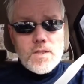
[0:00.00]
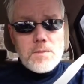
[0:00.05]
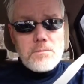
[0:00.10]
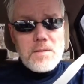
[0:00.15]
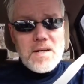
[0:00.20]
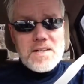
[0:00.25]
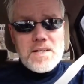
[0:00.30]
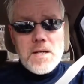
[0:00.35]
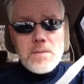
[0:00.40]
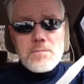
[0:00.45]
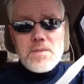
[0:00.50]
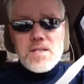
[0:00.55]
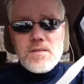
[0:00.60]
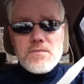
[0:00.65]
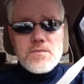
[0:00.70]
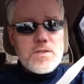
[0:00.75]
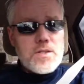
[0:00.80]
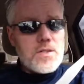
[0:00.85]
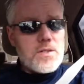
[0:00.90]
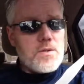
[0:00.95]
Might not be
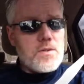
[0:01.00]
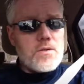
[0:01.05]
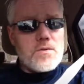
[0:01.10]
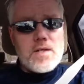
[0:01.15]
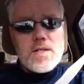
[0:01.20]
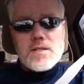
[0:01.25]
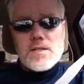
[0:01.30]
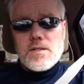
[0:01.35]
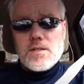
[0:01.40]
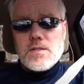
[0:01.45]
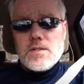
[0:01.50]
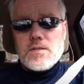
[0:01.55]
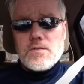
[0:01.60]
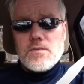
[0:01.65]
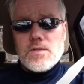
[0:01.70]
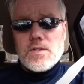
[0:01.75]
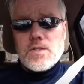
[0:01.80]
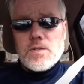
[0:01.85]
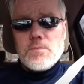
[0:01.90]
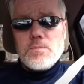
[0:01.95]
for you around all these
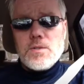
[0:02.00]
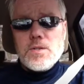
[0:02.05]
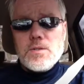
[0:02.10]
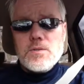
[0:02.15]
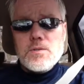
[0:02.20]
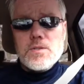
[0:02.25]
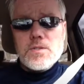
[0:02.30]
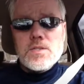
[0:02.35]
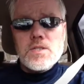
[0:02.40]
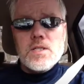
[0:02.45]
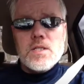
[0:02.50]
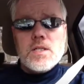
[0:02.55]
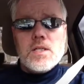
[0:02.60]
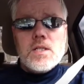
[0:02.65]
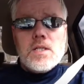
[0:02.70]
civilian pukes,